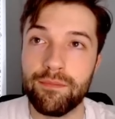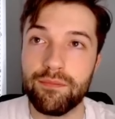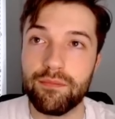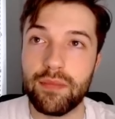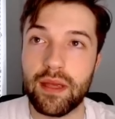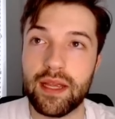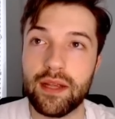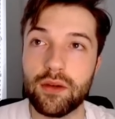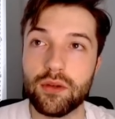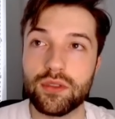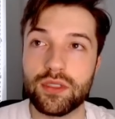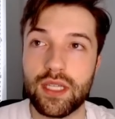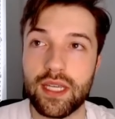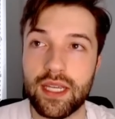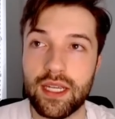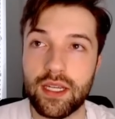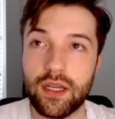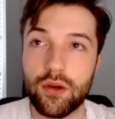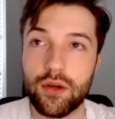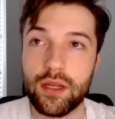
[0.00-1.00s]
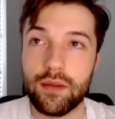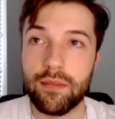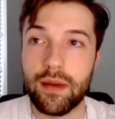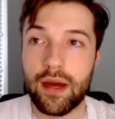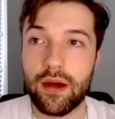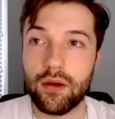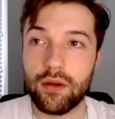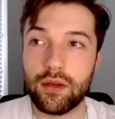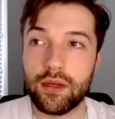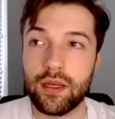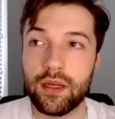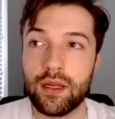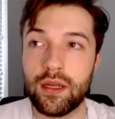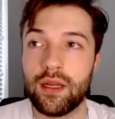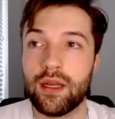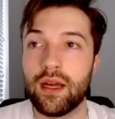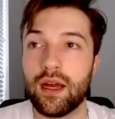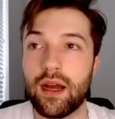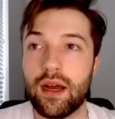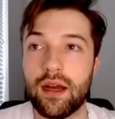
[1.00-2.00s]
Bengals getting Cody Mauch.
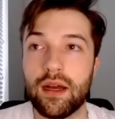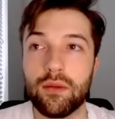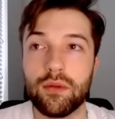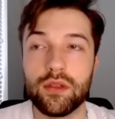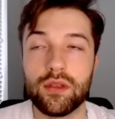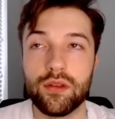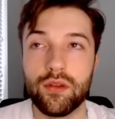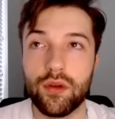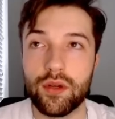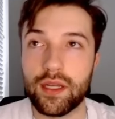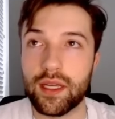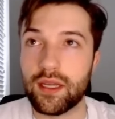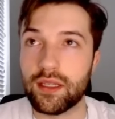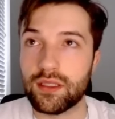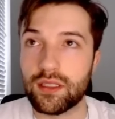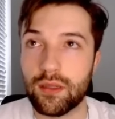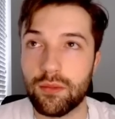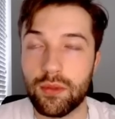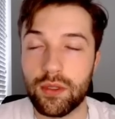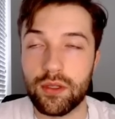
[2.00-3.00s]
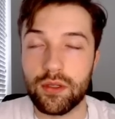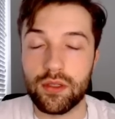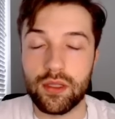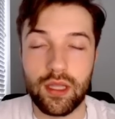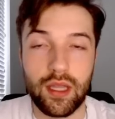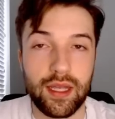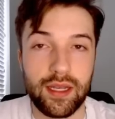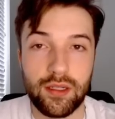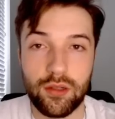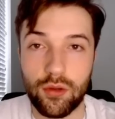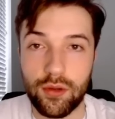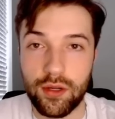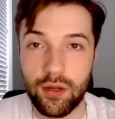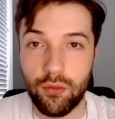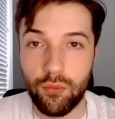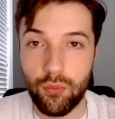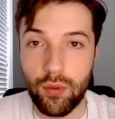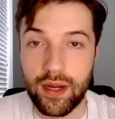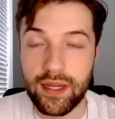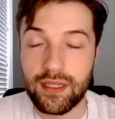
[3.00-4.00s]
I would look at someone like
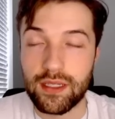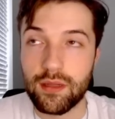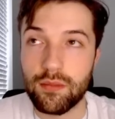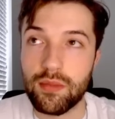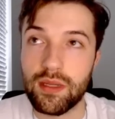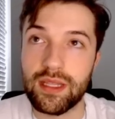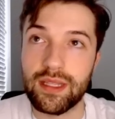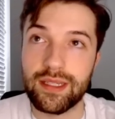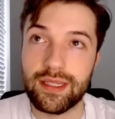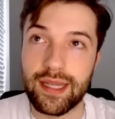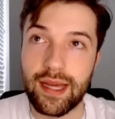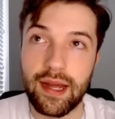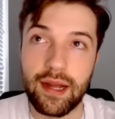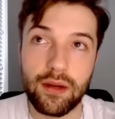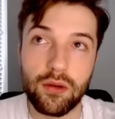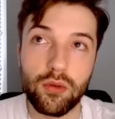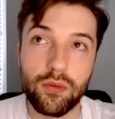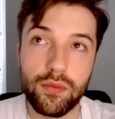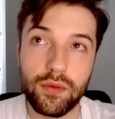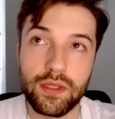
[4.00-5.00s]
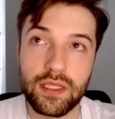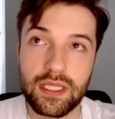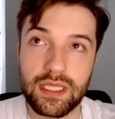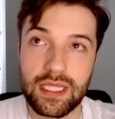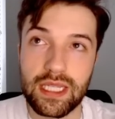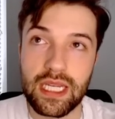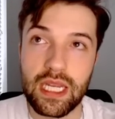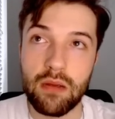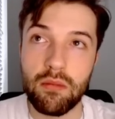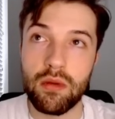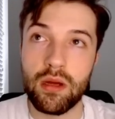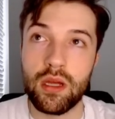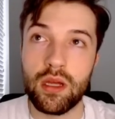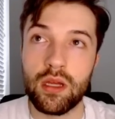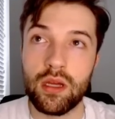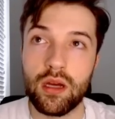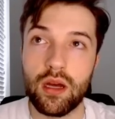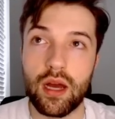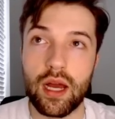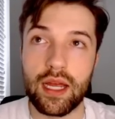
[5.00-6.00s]
Darnell Wright to be the tackle for this team.
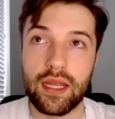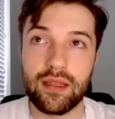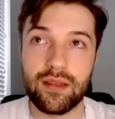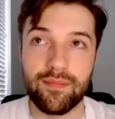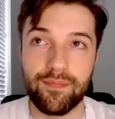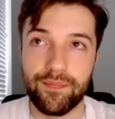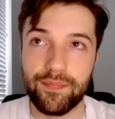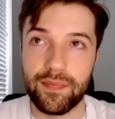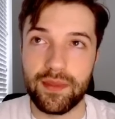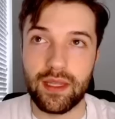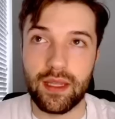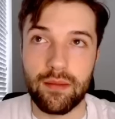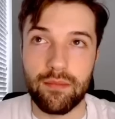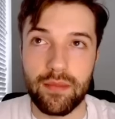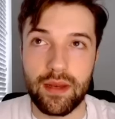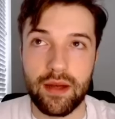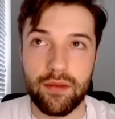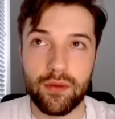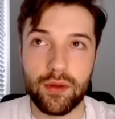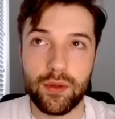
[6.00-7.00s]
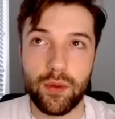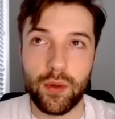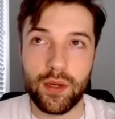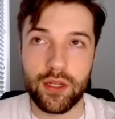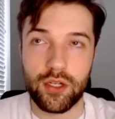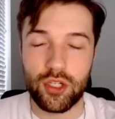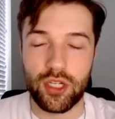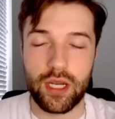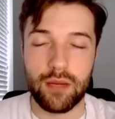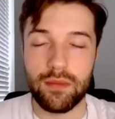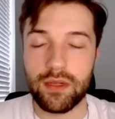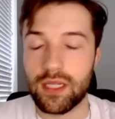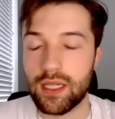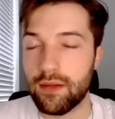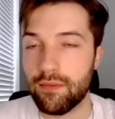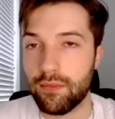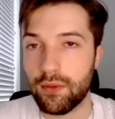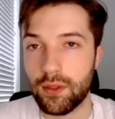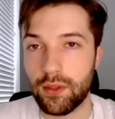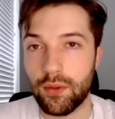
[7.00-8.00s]
I am never going to shame a
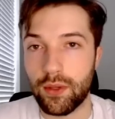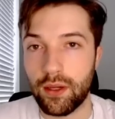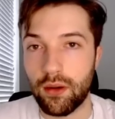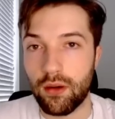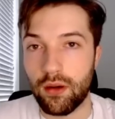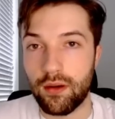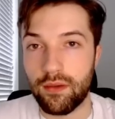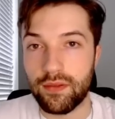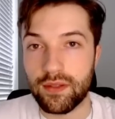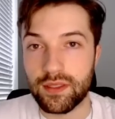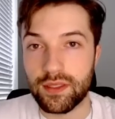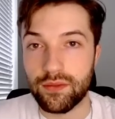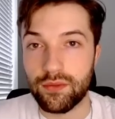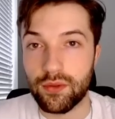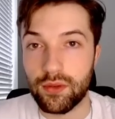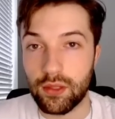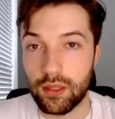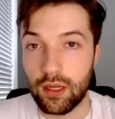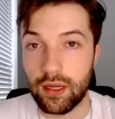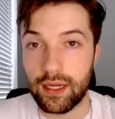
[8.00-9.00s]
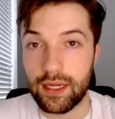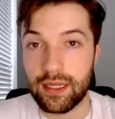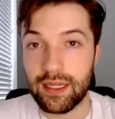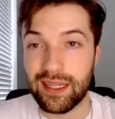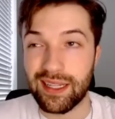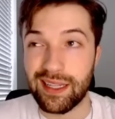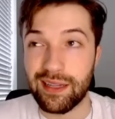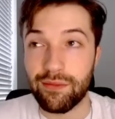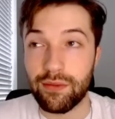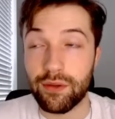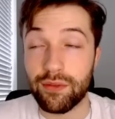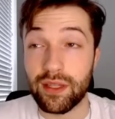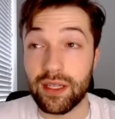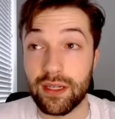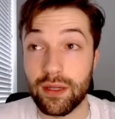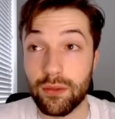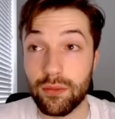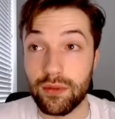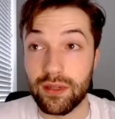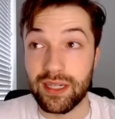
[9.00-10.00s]
team for going offensive line, even if they
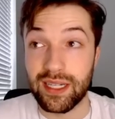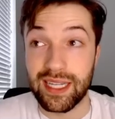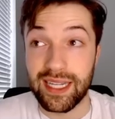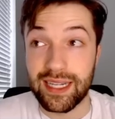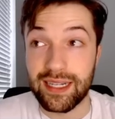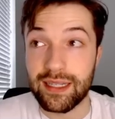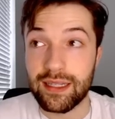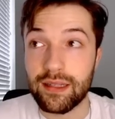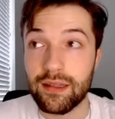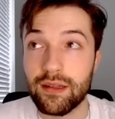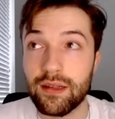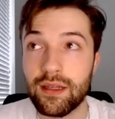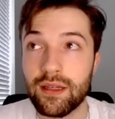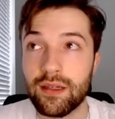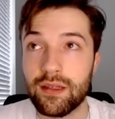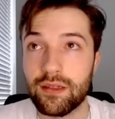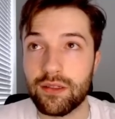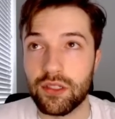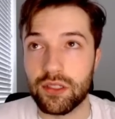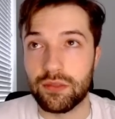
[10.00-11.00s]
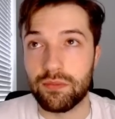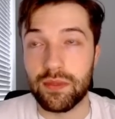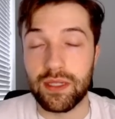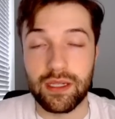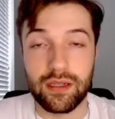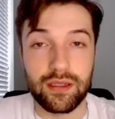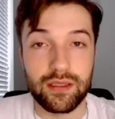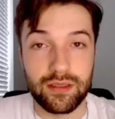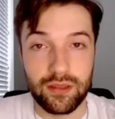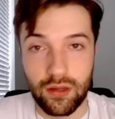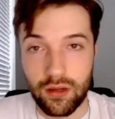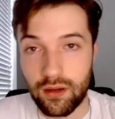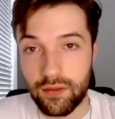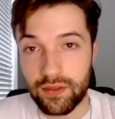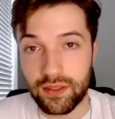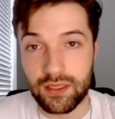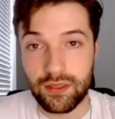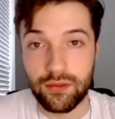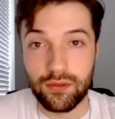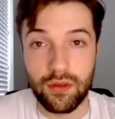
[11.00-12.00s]
don't need it, just because
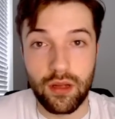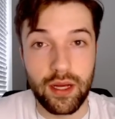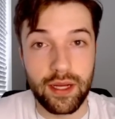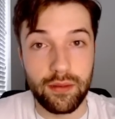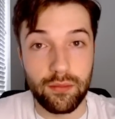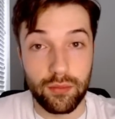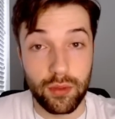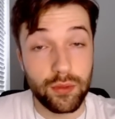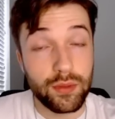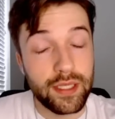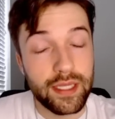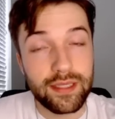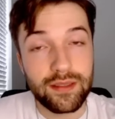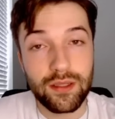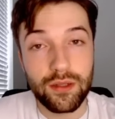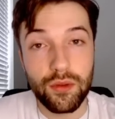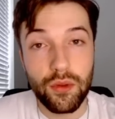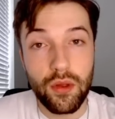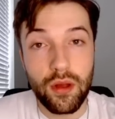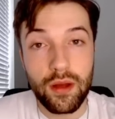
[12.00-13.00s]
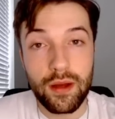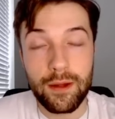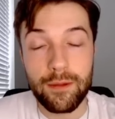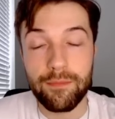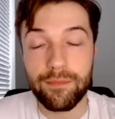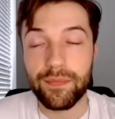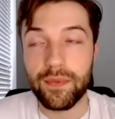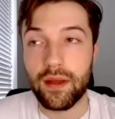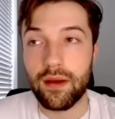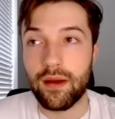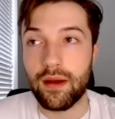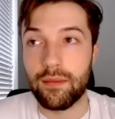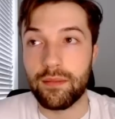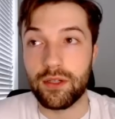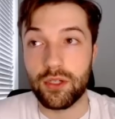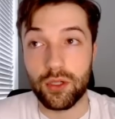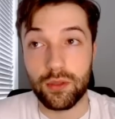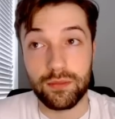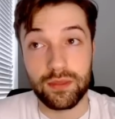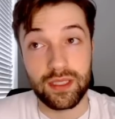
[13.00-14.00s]
offensive line rotates a lot um,
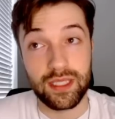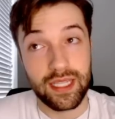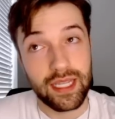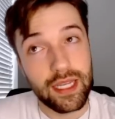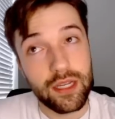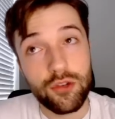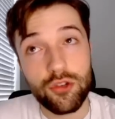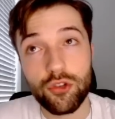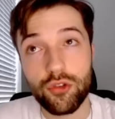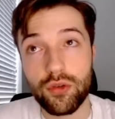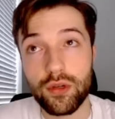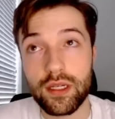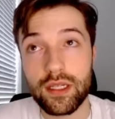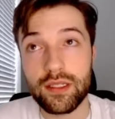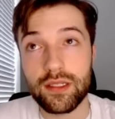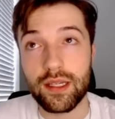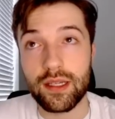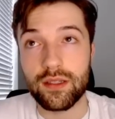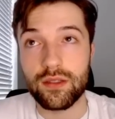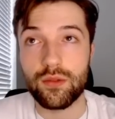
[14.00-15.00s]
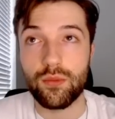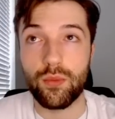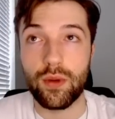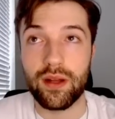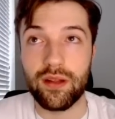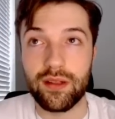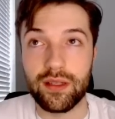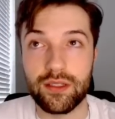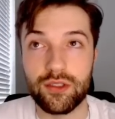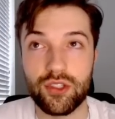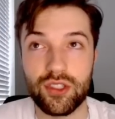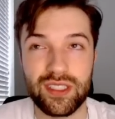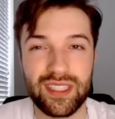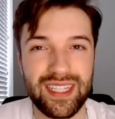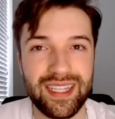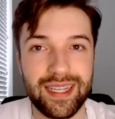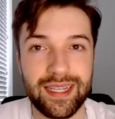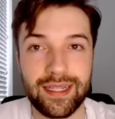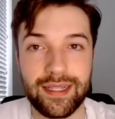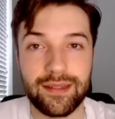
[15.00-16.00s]
in terms of the injuries as well as just
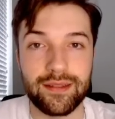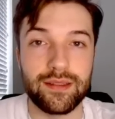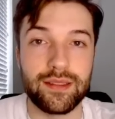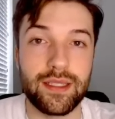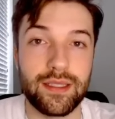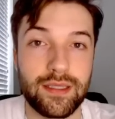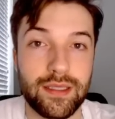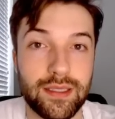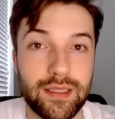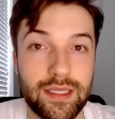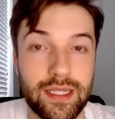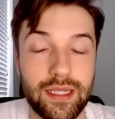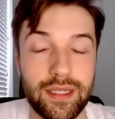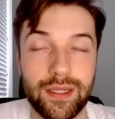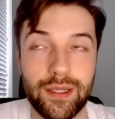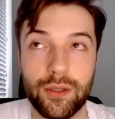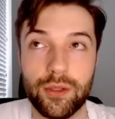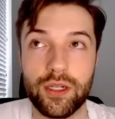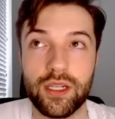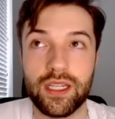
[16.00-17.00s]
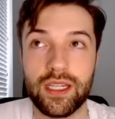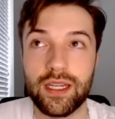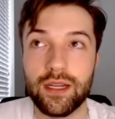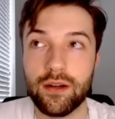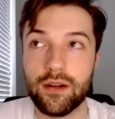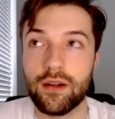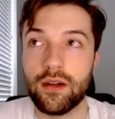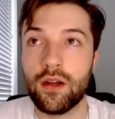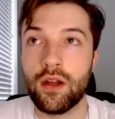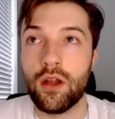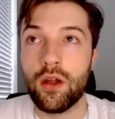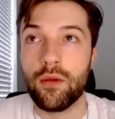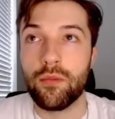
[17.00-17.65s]
the inconsistency year to year.